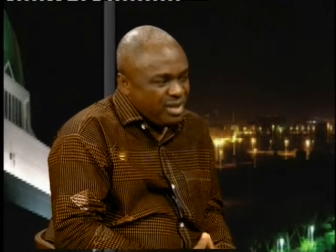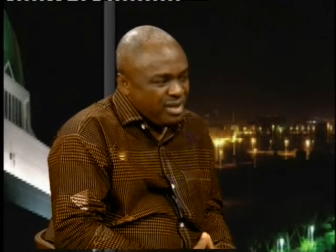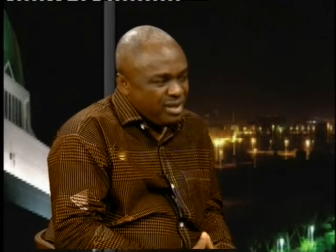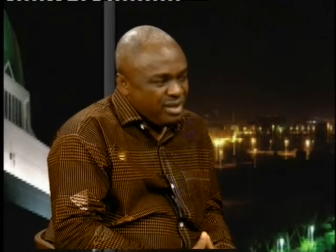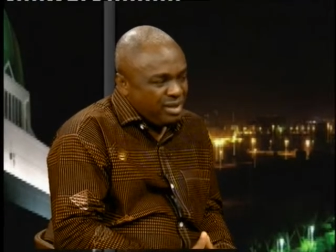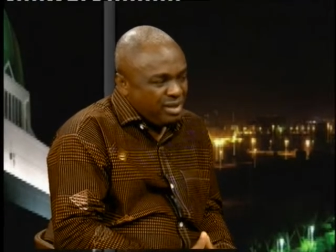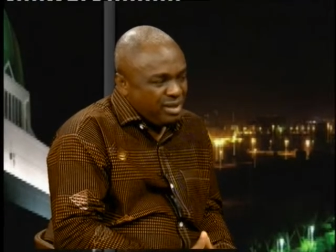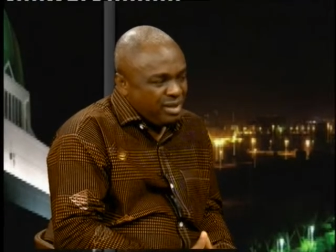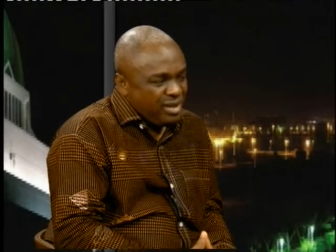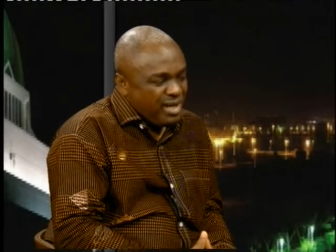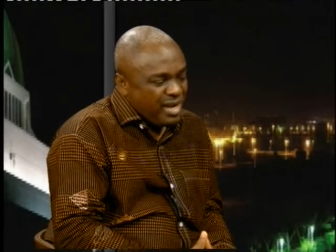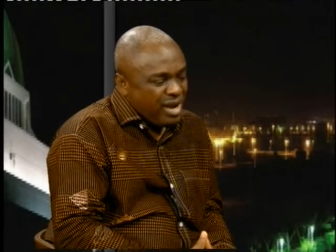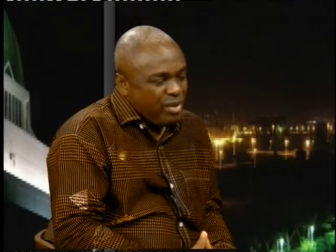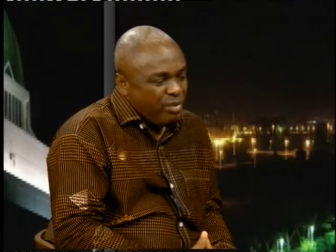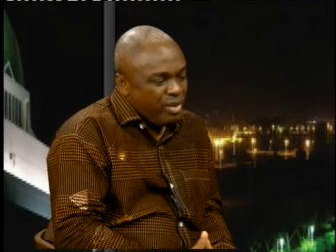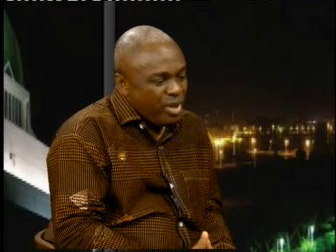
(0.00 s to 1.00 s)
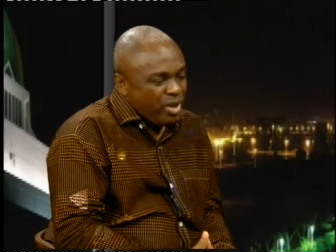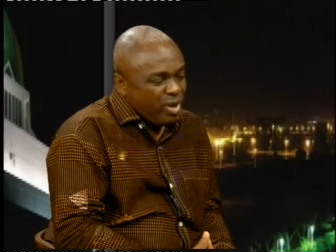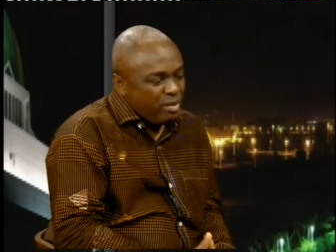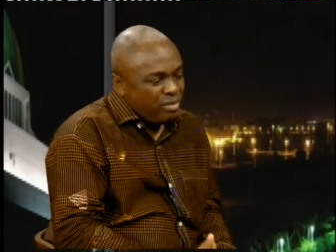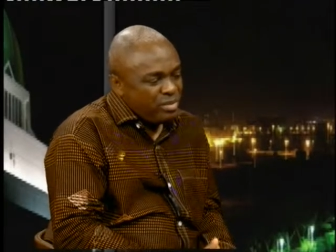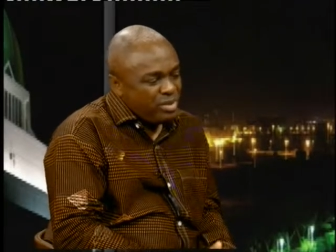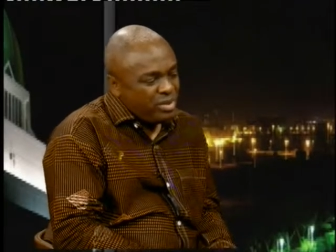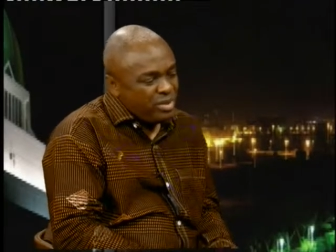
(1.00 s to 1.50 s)
It now
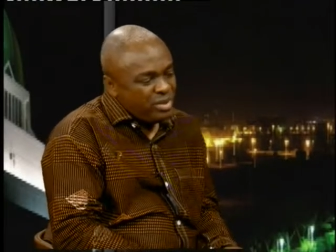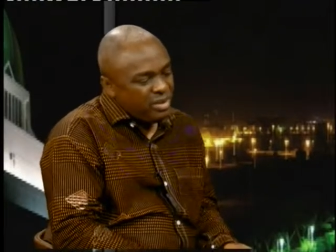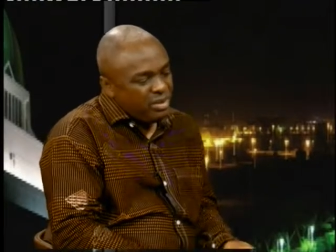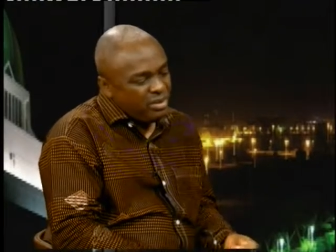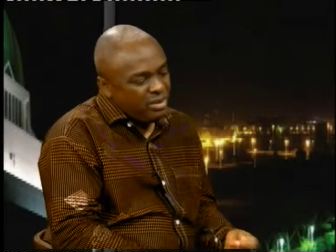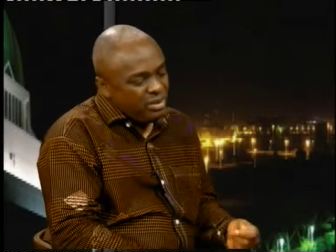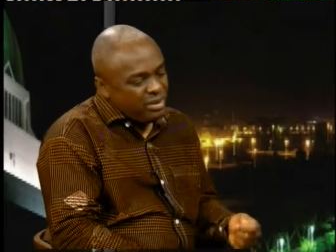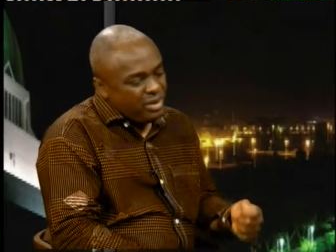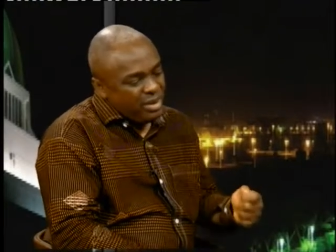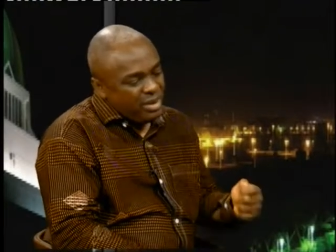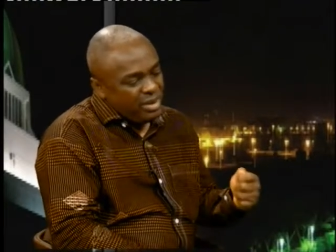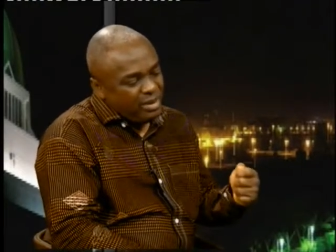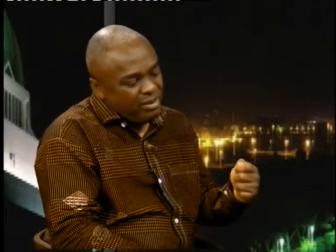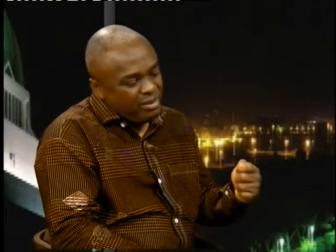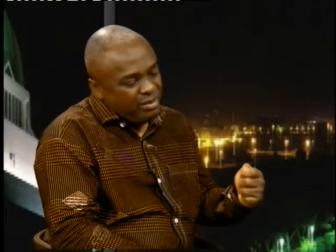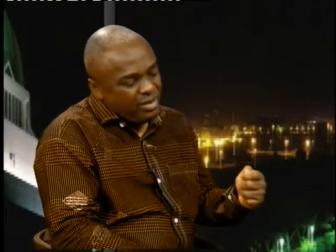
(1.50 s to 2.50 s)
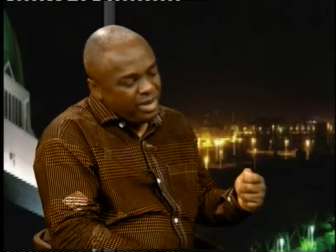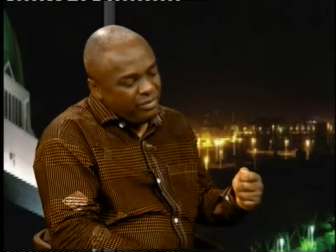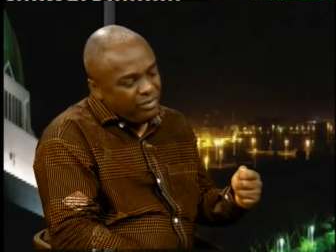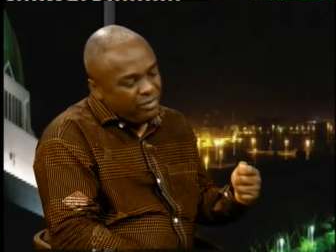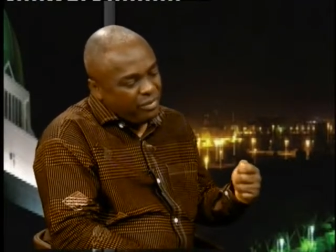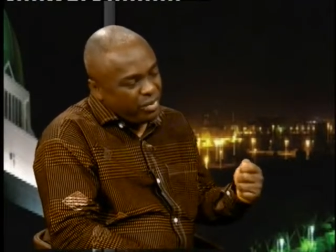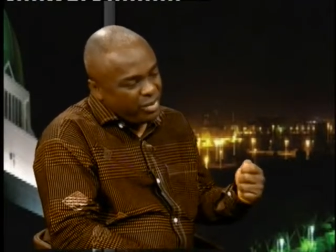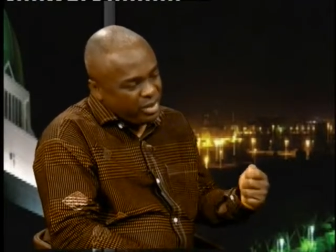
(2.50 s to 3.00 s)
becomes um,
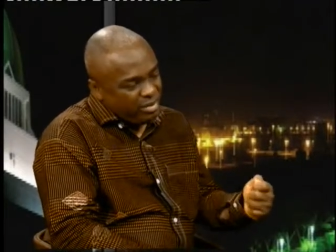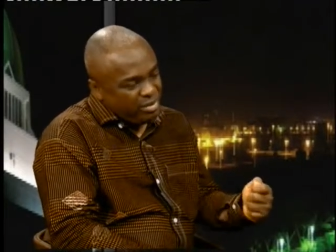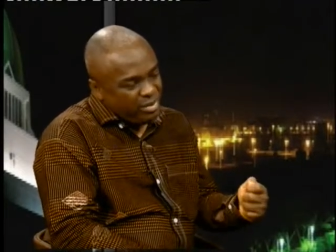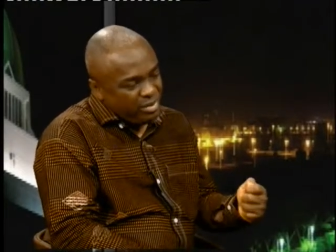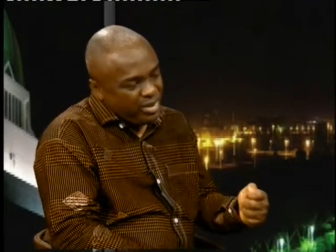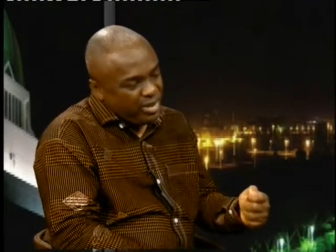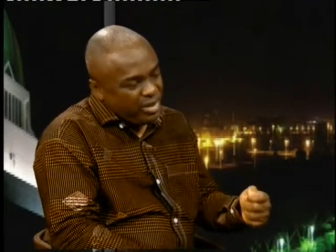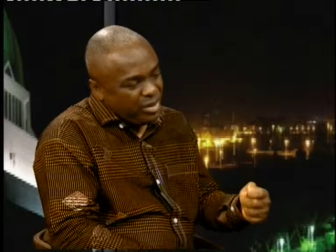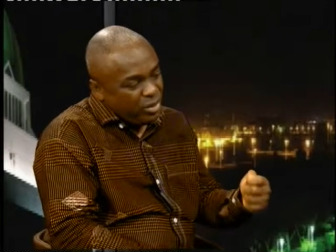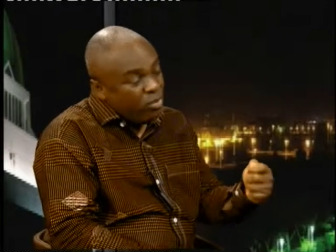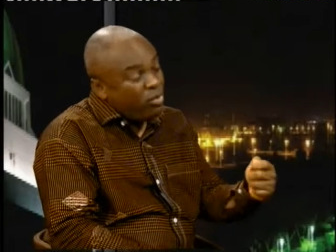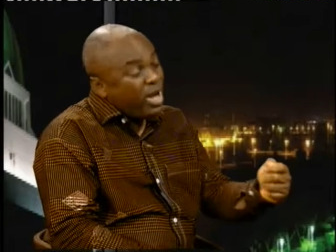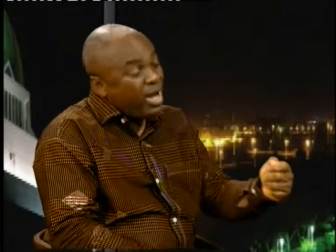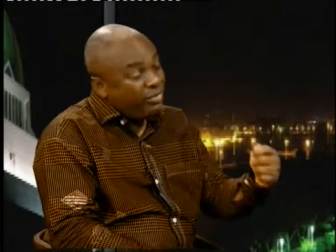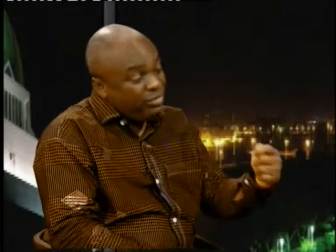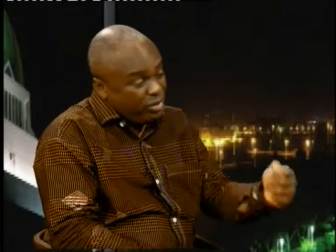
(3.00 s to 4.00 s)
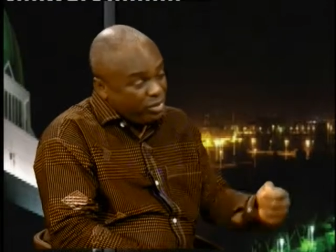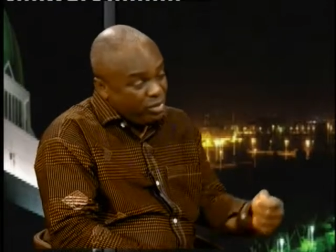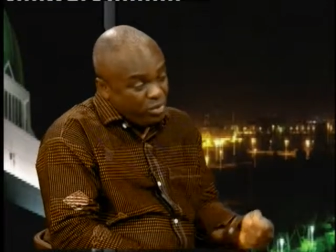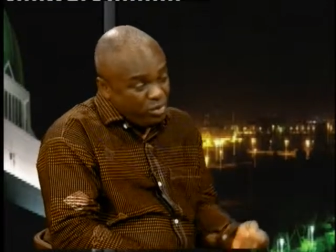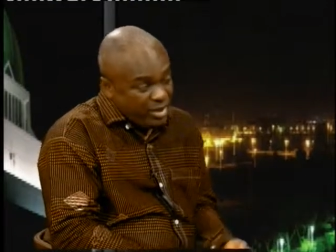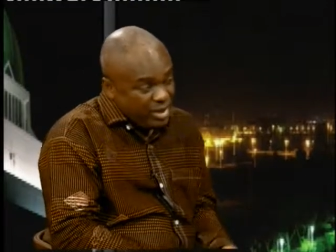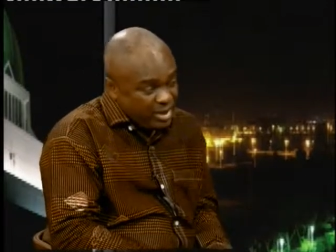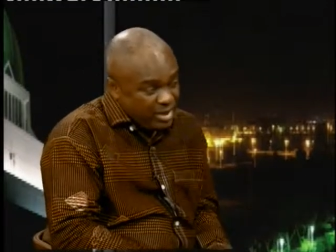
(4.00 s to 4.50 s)
enforceable that you have to
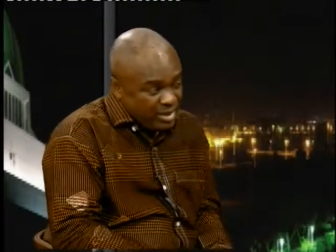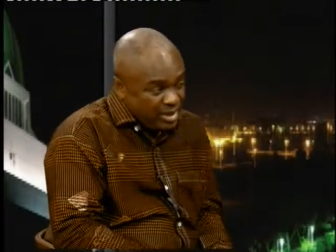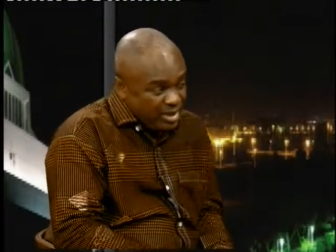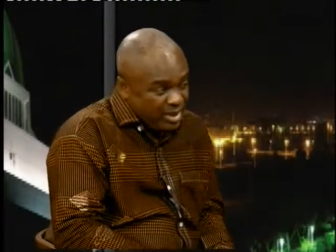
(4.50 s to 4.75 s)
do it.